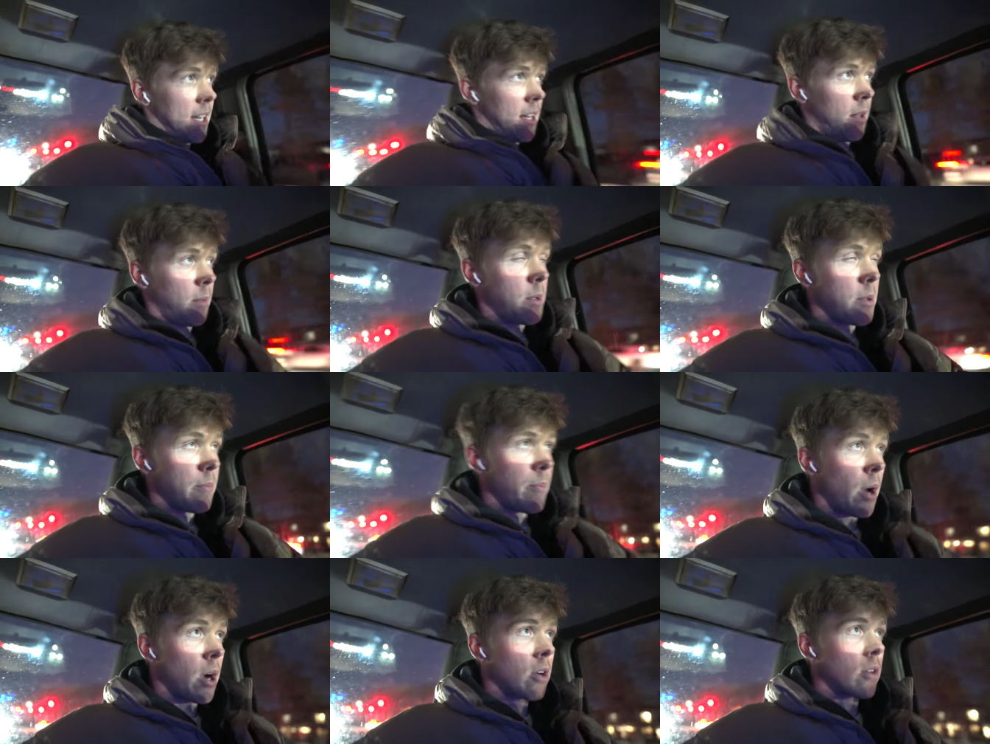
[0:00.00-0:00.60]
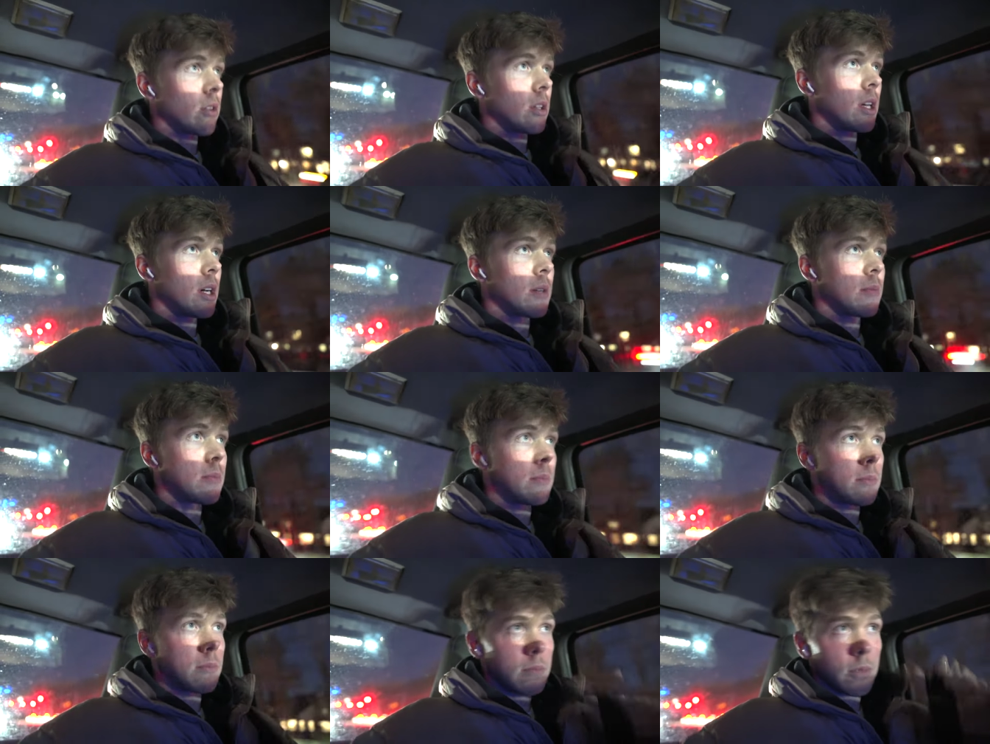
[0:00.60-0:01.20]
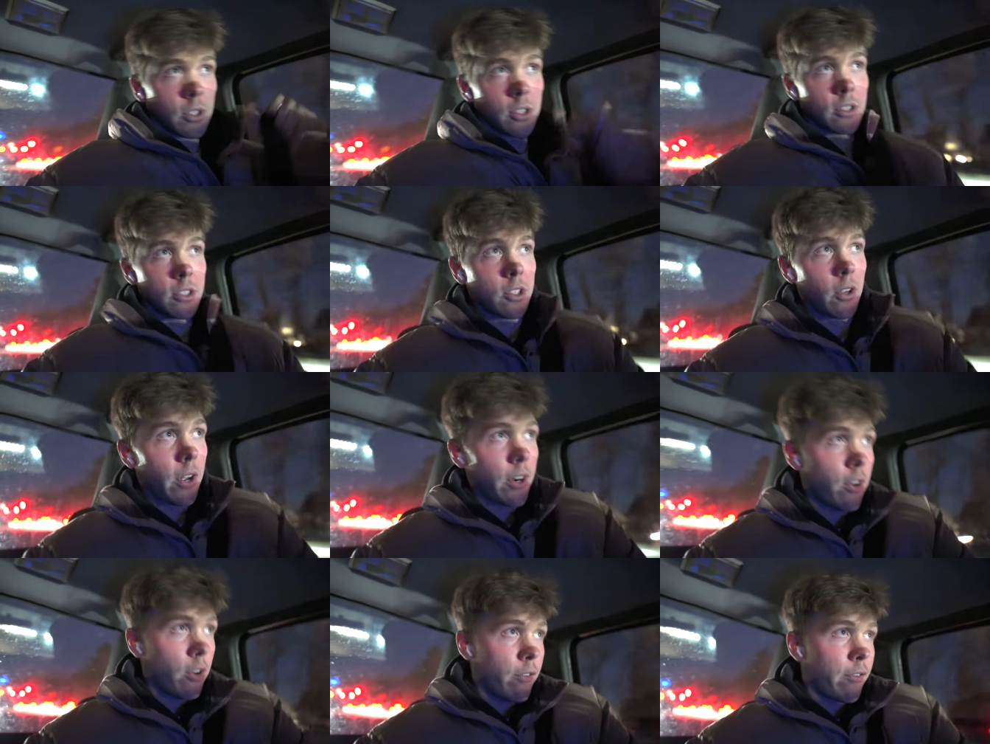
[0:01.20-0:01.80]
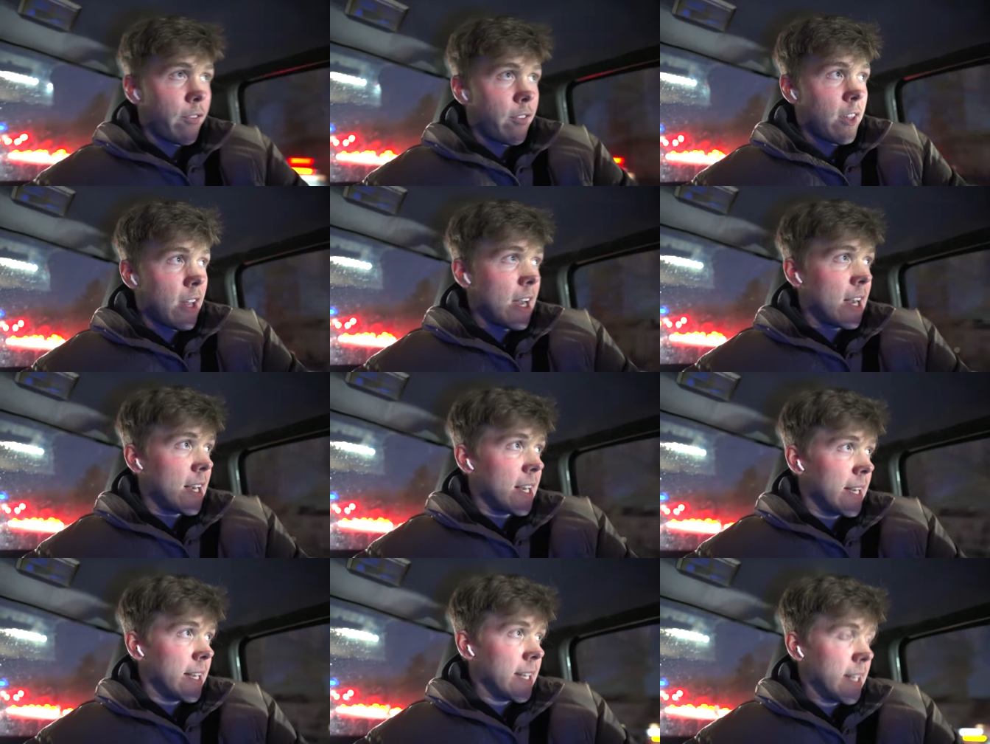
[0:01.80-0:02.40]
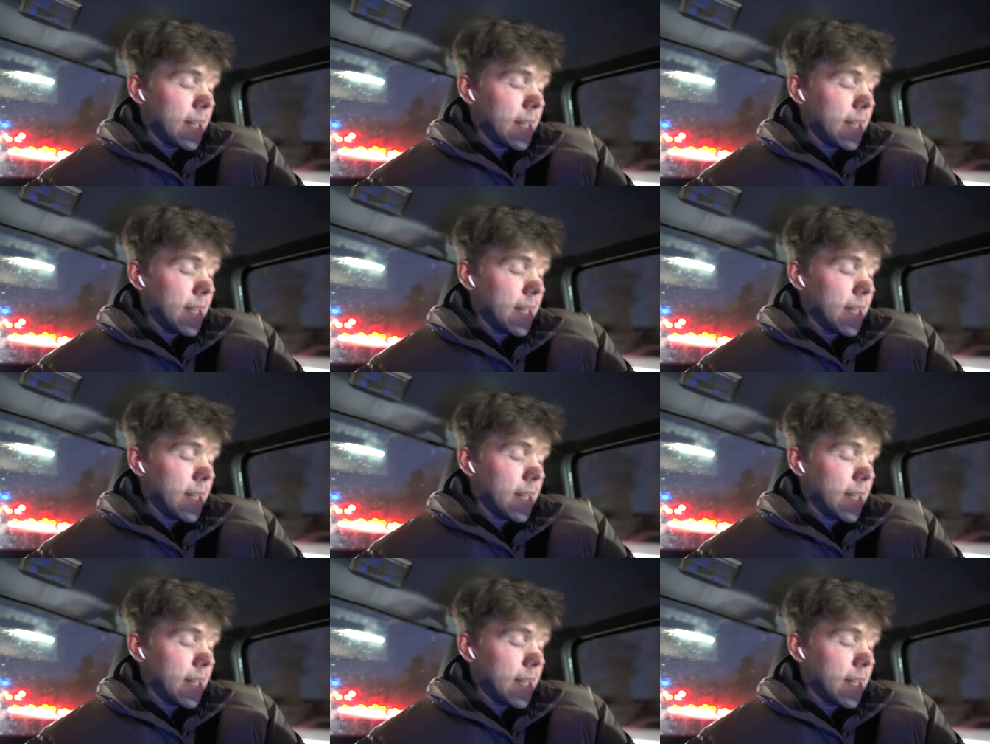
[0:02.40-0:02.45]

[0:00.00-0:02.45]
Let me buckle up so I don't fly.